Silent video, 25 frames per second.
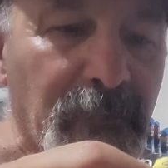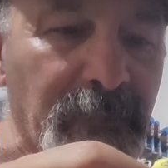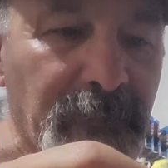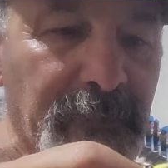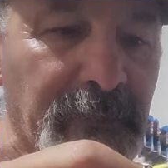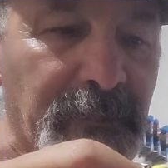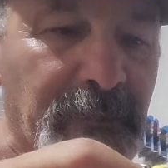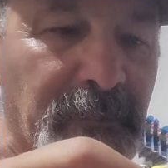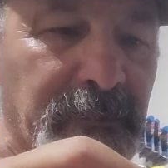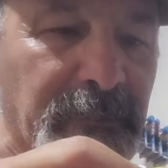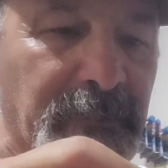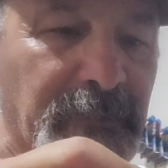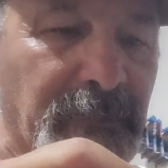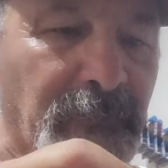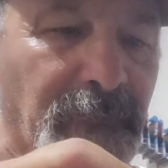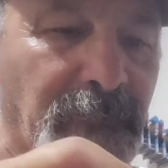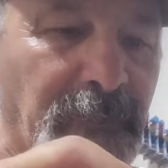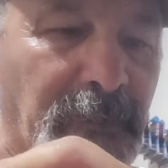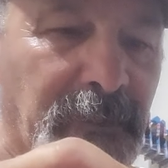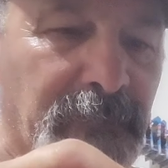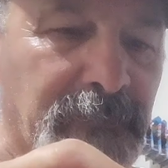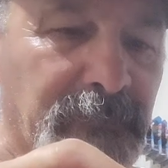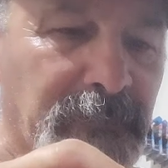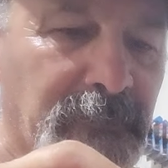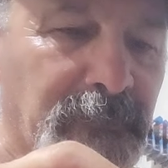you clean
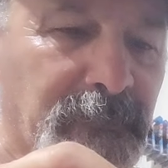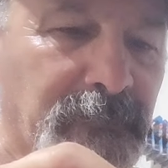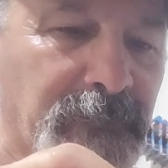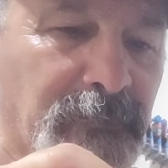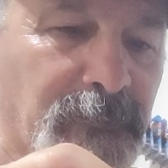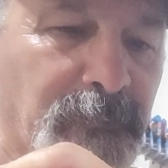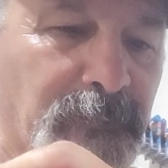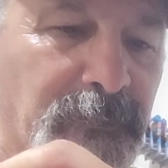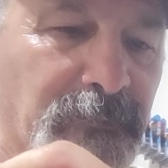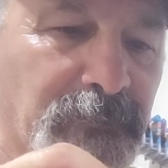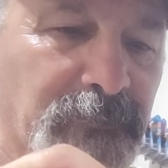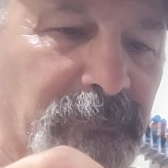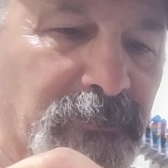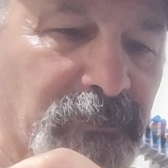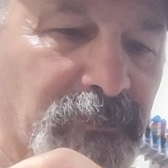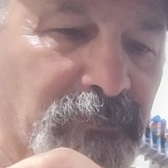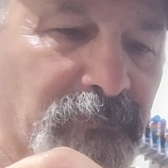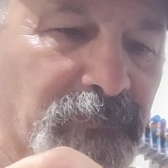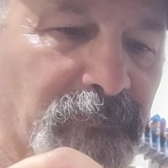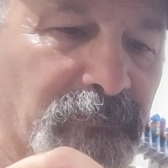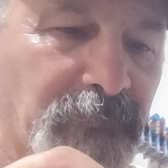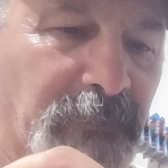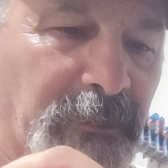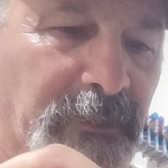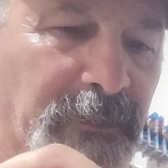around it a little bit with the
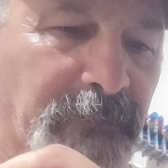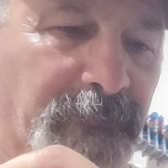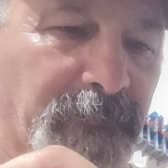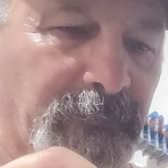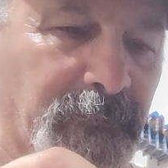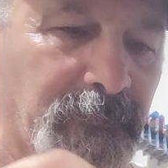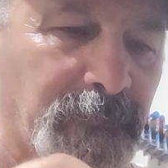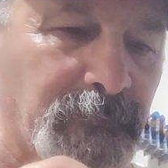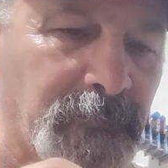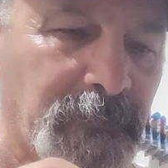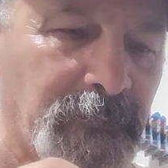screwdriver.